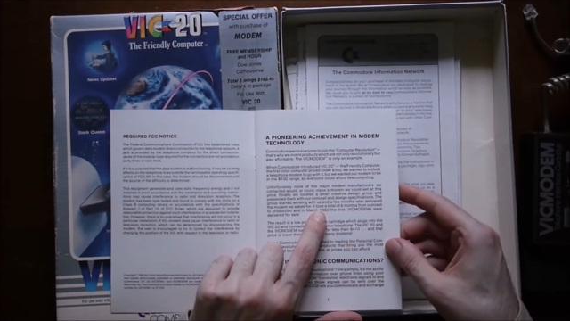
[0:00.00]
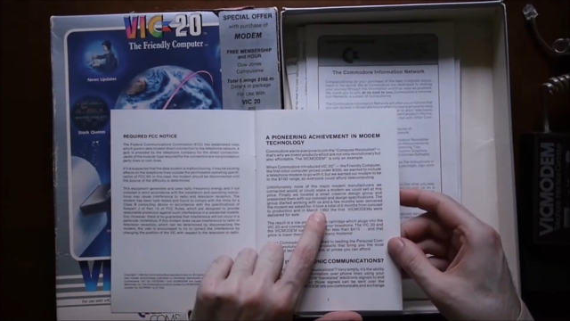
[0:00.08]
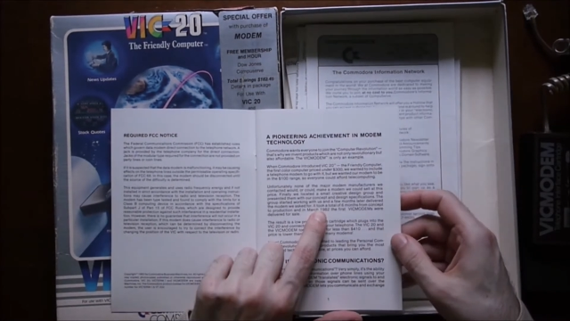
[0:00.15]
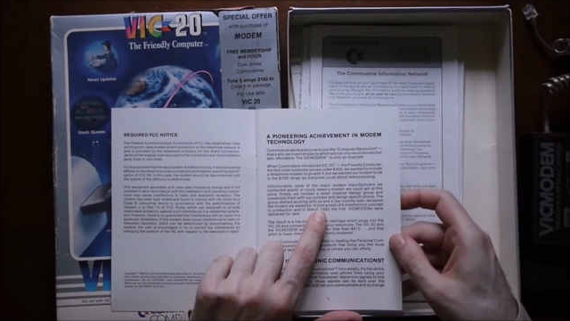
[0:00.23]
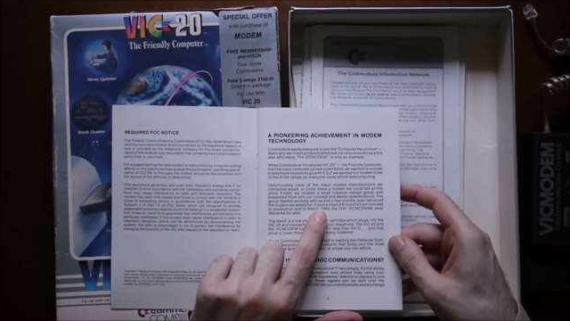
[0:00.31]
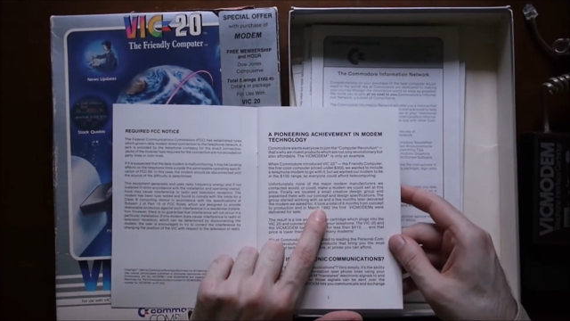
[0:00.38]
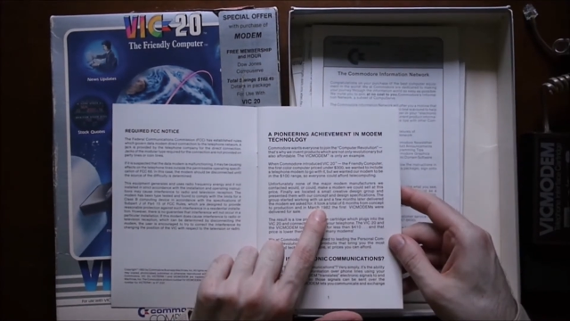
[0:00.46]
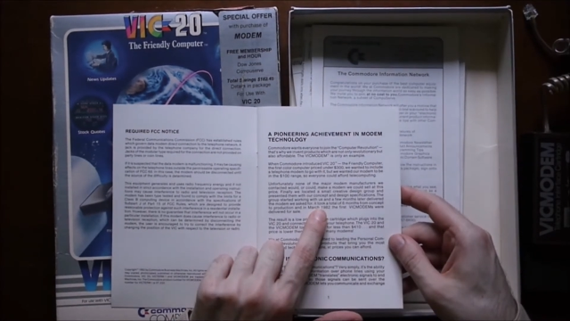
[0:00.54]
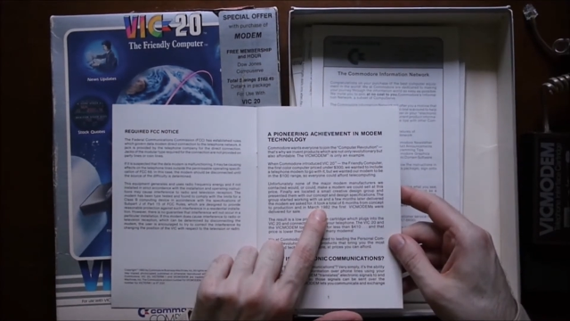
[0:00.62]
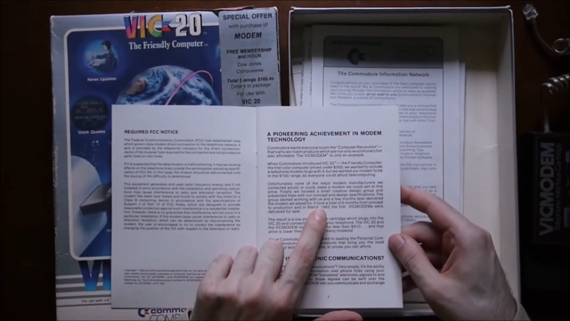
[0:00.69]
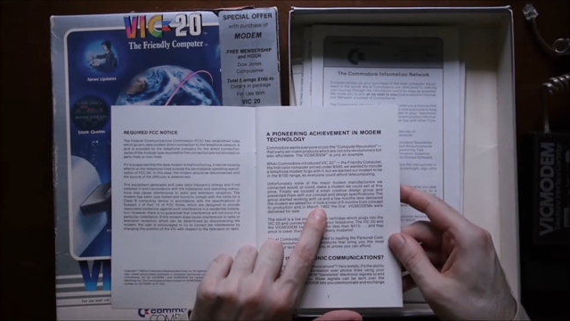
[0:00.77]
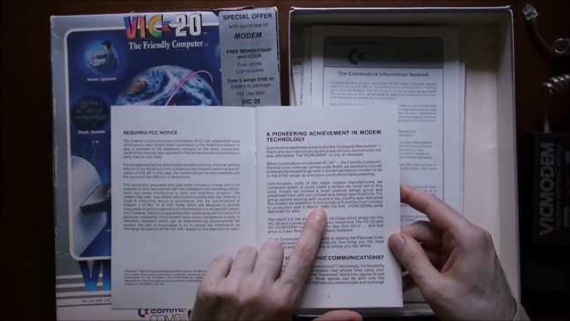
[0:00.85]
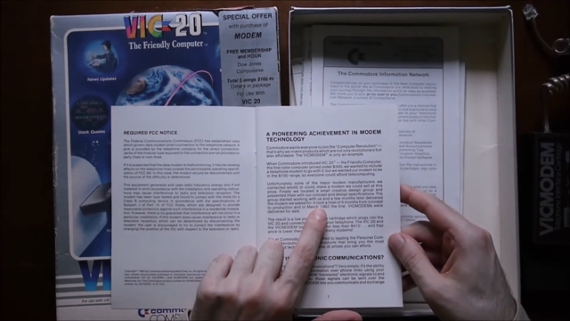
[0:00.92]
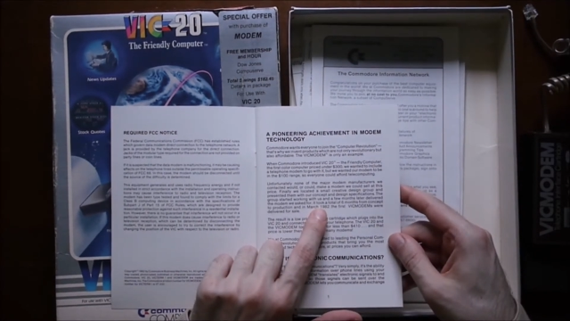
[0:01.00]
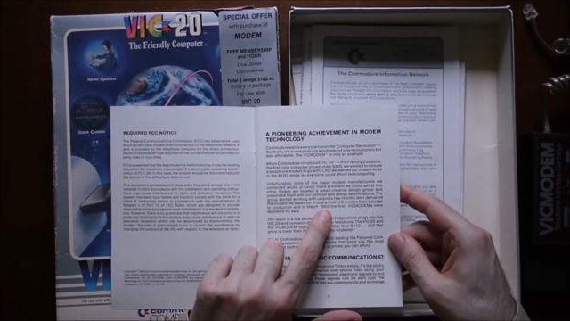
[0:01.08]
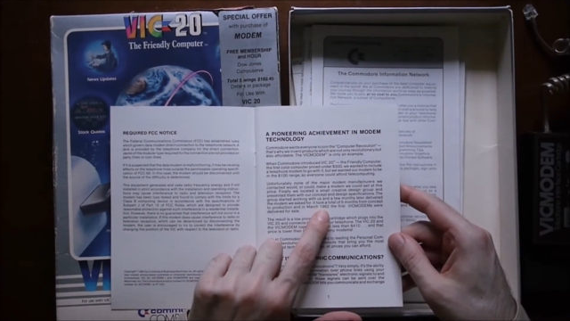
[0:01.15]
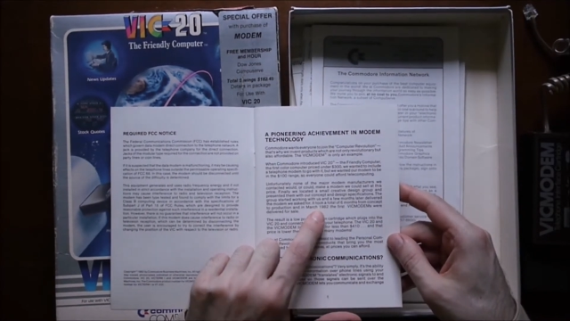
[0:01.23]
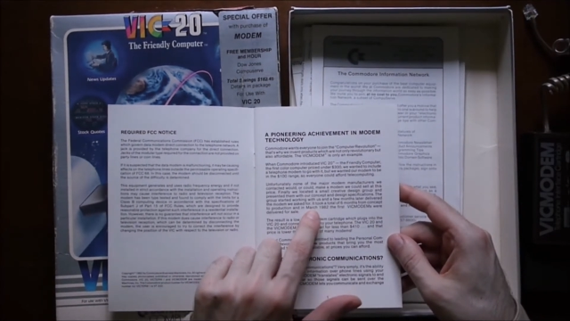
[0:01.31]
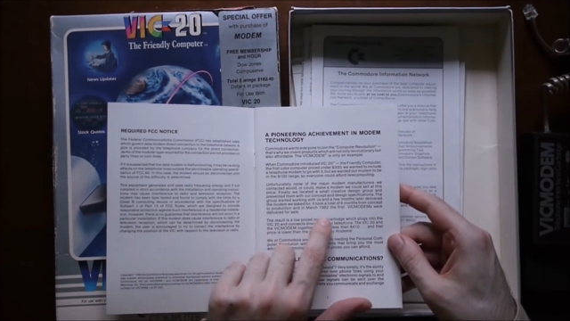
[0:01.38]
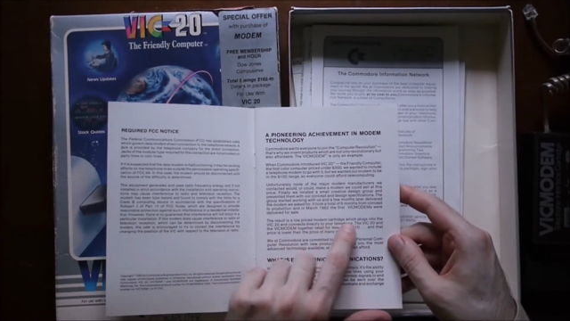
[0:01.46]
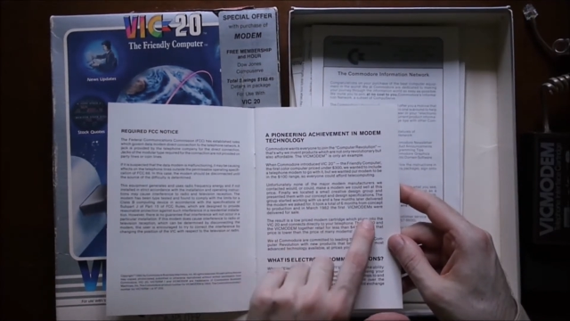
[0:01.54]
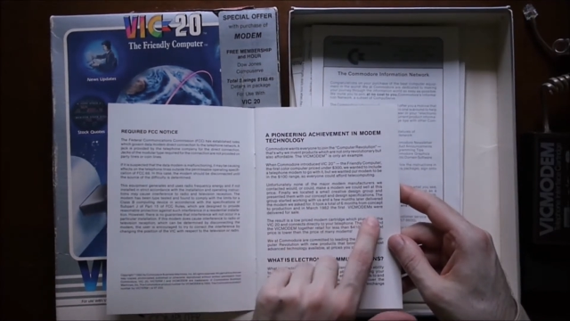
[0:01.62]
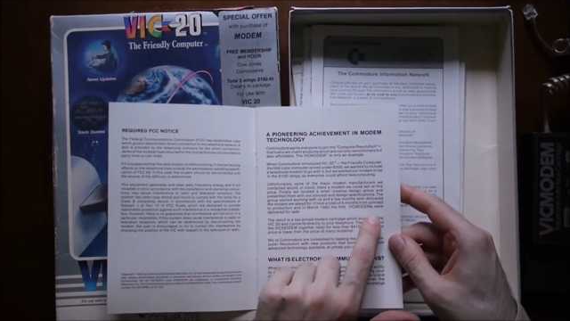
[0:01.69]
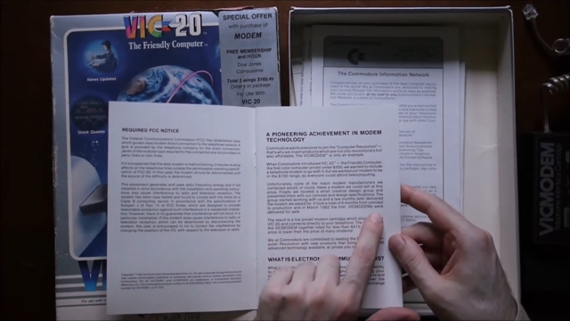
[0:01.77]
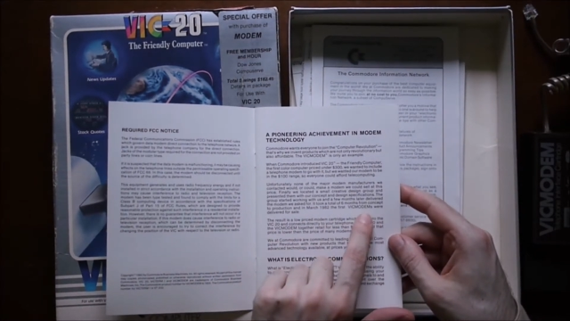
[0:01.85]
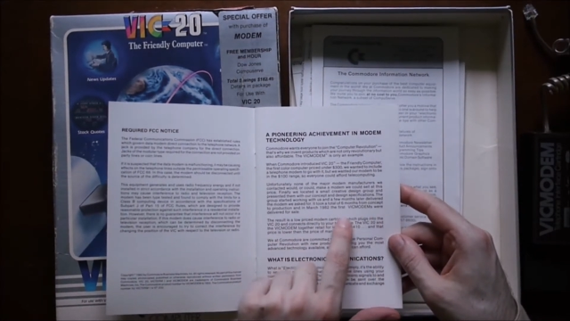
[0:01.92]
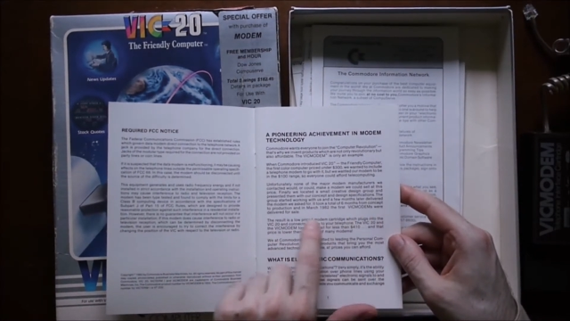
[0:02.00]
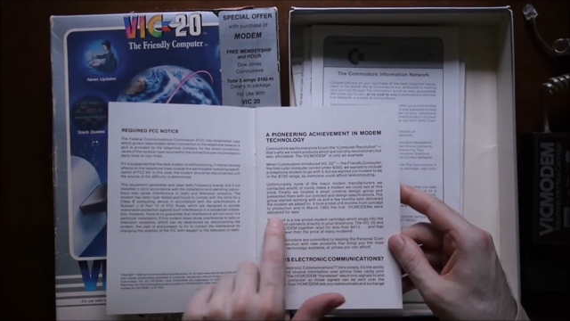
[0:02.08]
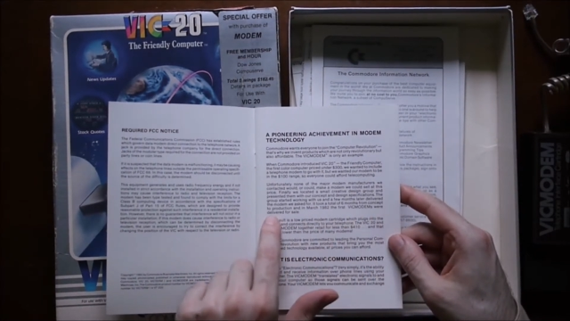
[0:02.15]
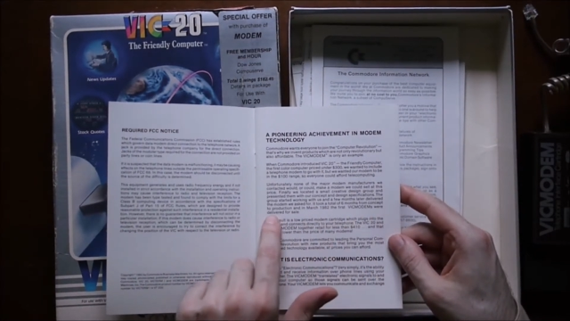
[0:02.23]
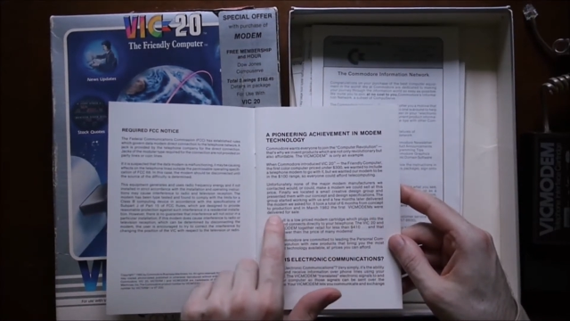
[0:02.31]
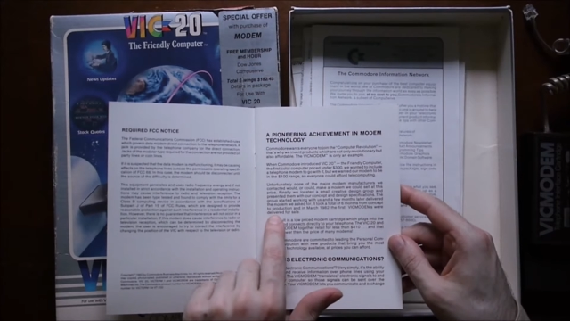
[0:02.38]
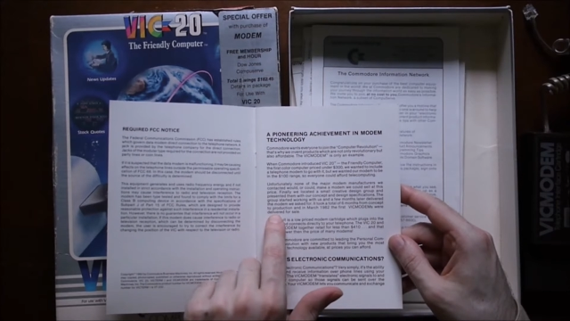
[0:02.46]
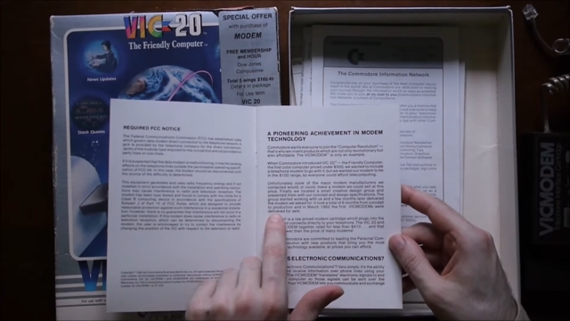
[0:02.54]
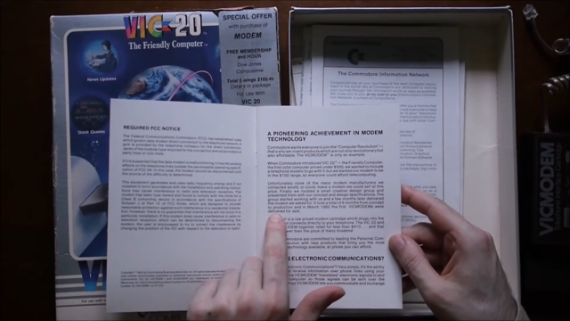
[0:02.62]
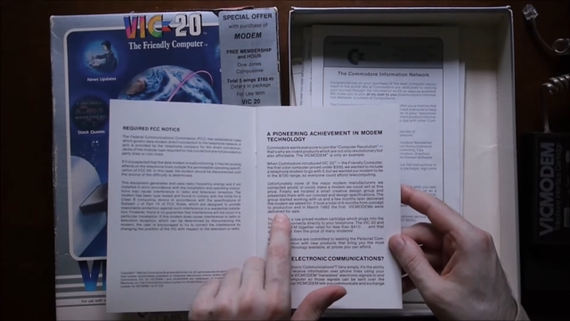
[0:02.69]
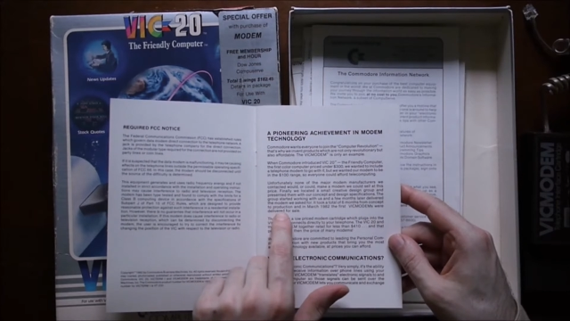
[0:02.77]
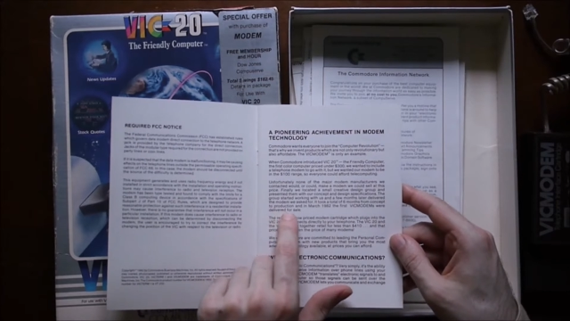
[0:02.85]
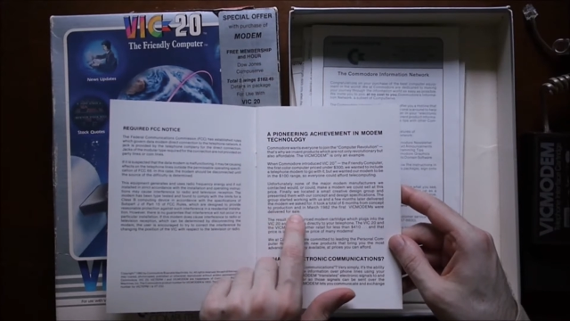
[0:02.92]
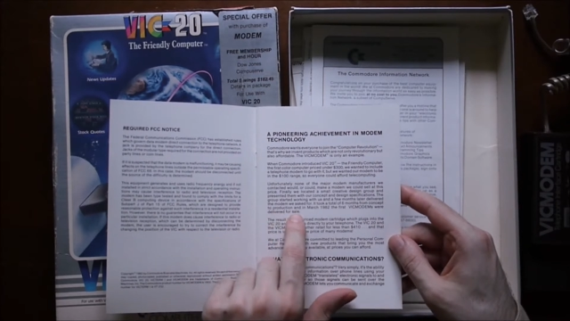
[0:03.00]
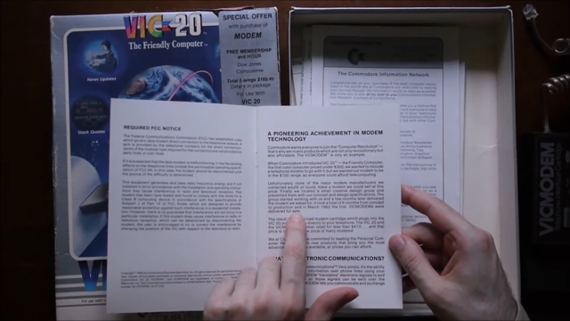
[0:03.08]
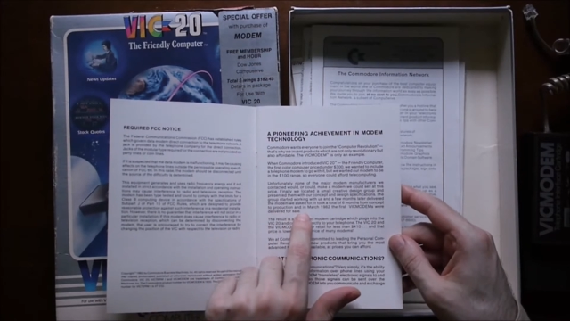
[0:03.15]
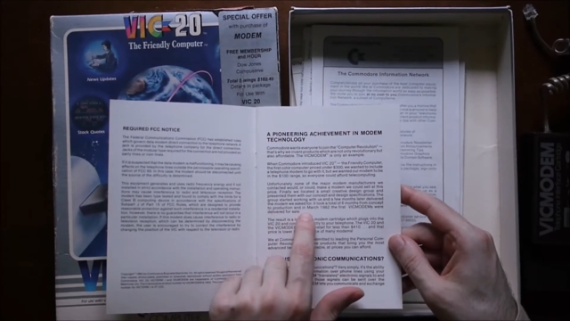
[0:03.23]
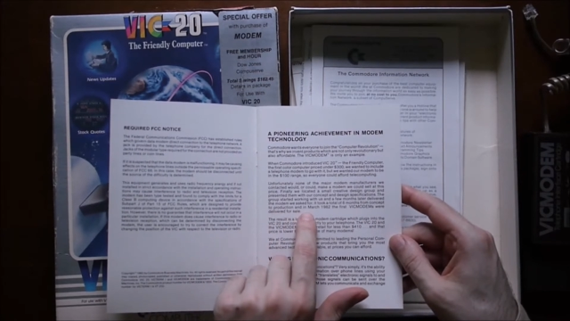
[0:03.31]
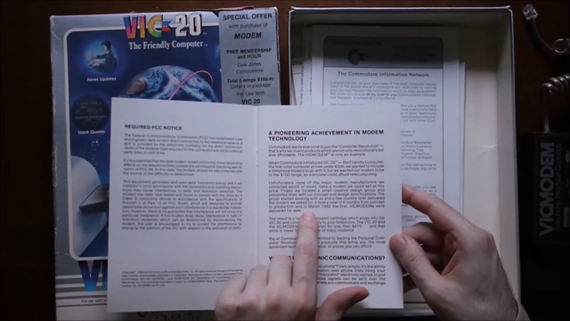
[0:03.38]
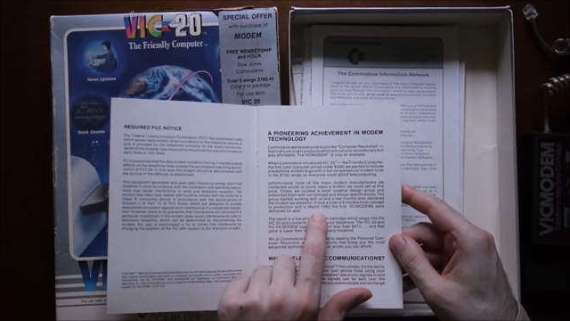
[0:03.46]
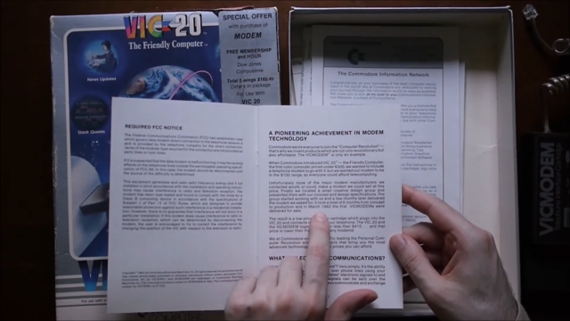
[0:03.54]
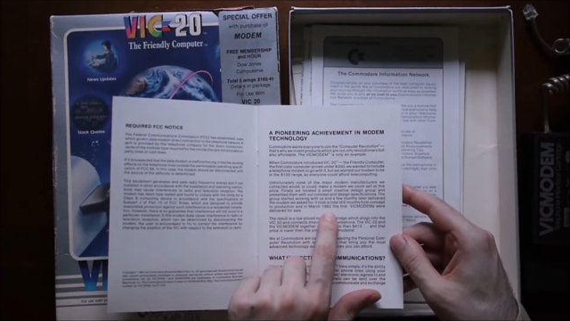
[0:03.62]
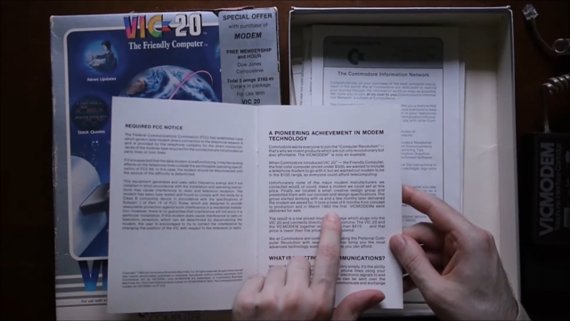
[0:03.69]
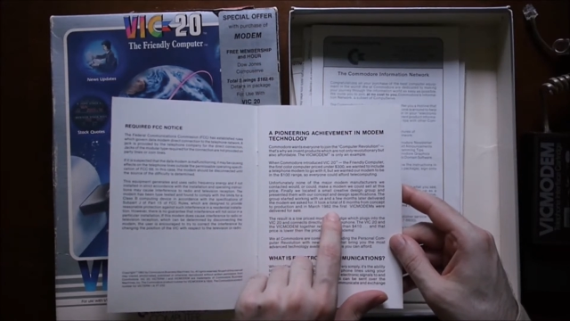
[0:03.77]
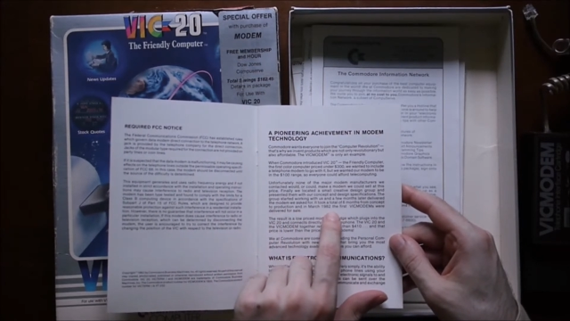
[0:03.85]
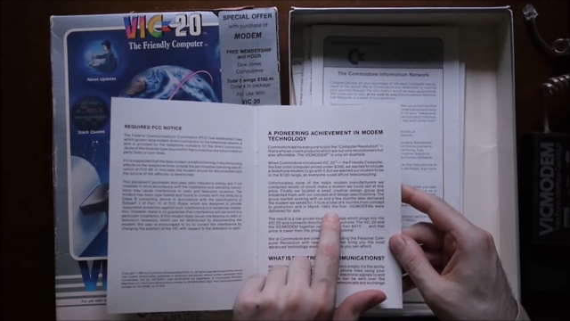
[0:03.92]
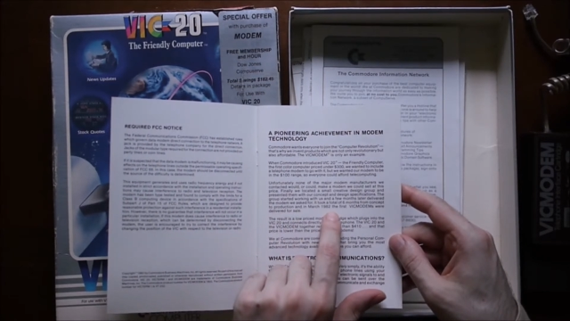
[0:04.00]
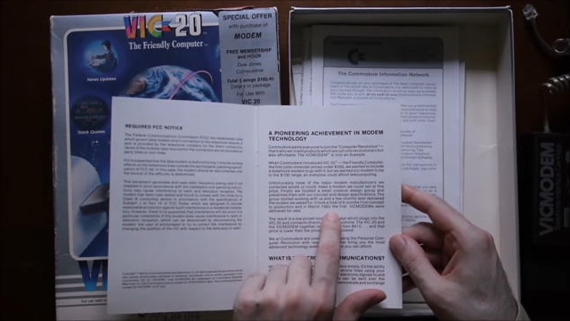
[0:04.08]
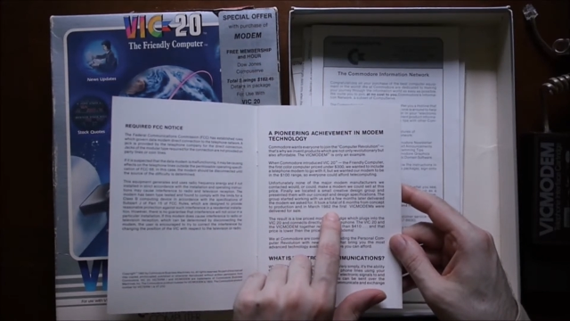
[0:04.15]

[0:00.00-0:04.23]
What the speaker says: [unreadable: no face in view]